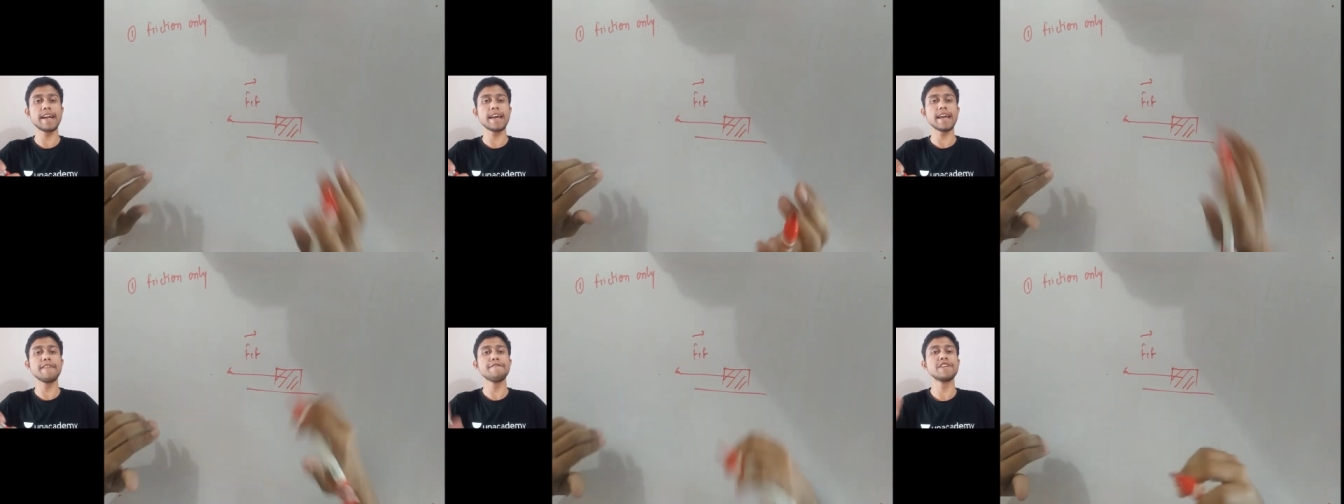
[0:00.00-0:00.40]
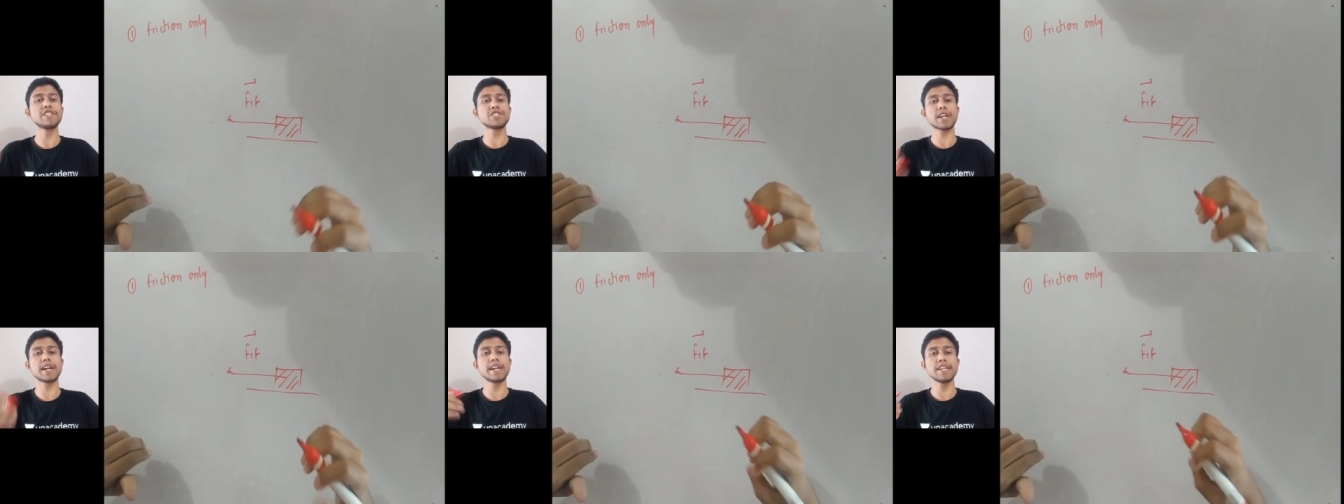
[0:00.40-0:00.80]
in which
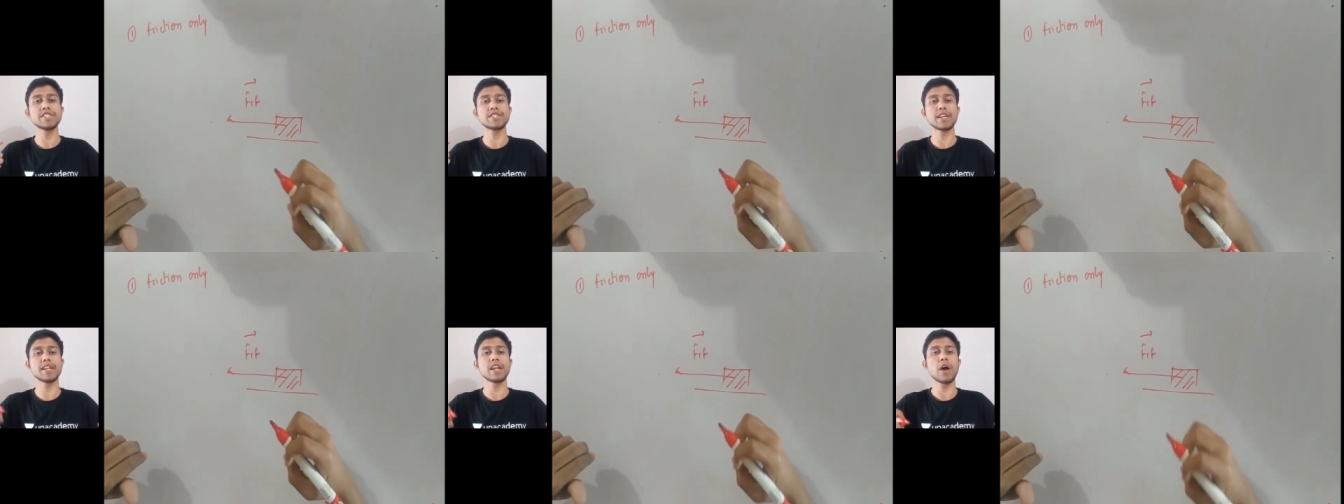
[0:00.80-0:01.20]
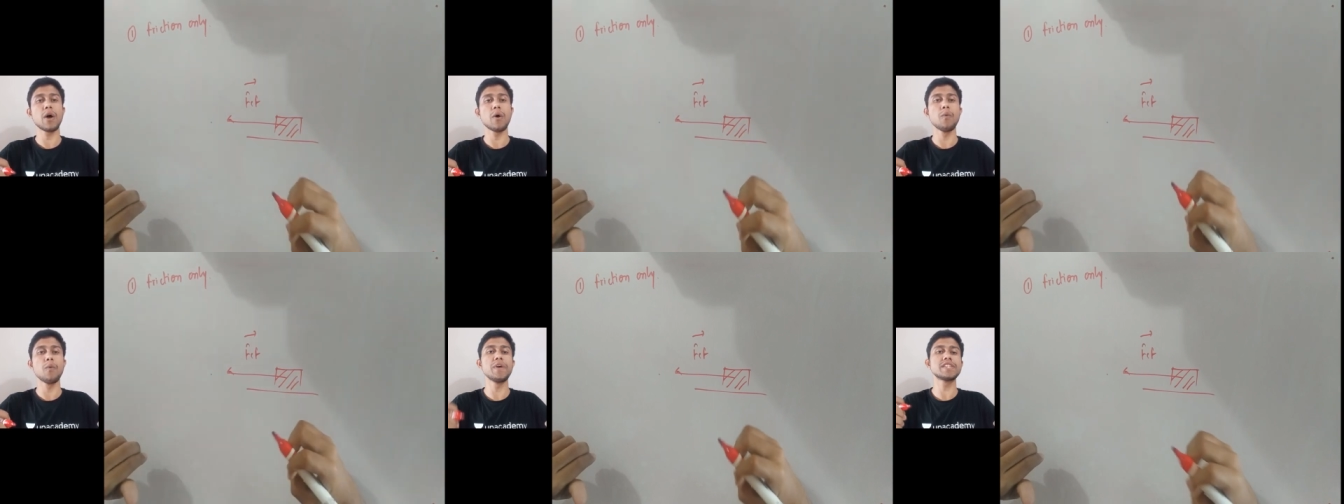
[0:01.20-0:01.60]
condition
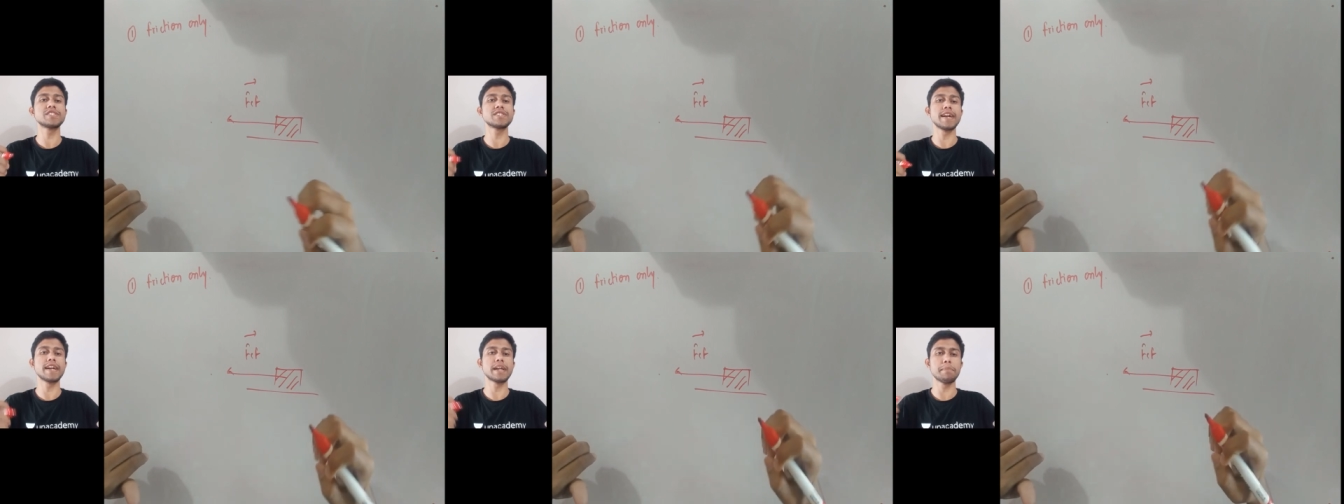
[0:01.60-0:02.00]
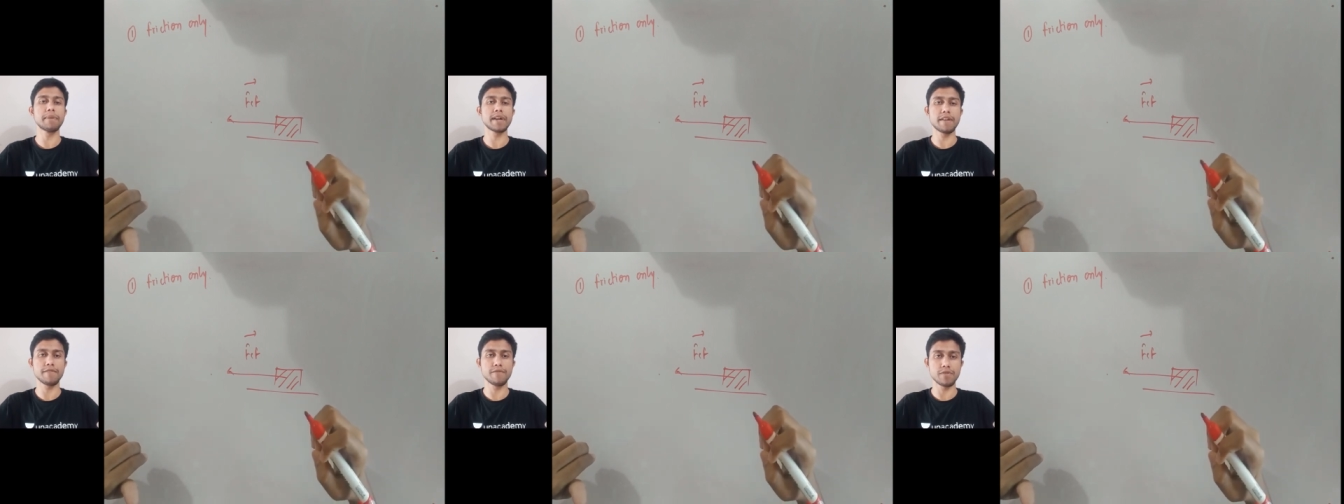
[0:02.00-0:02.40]
which centripetal
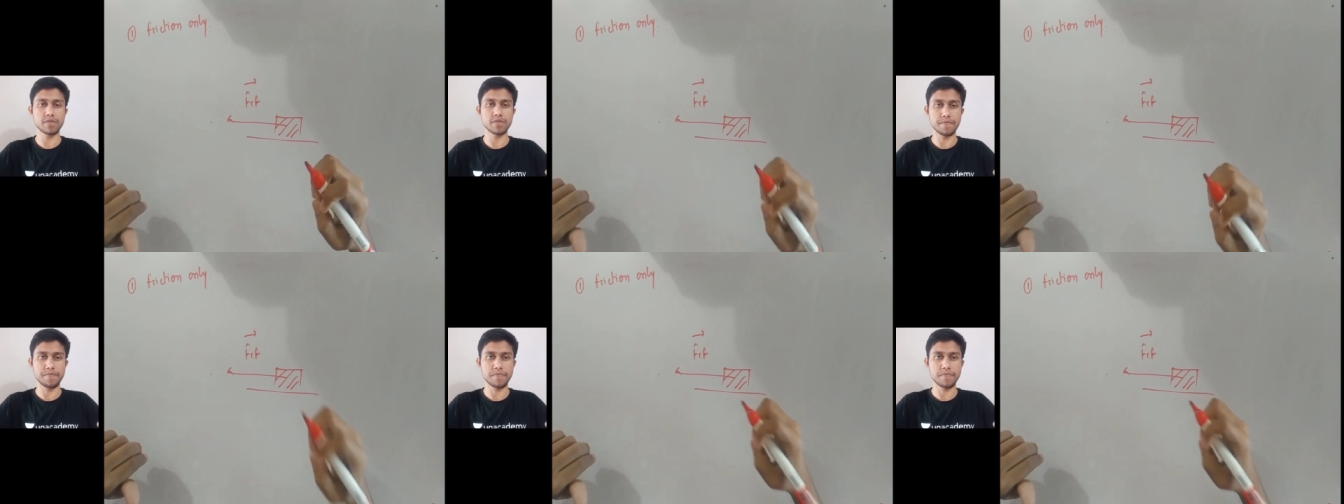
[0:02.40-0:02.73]
force.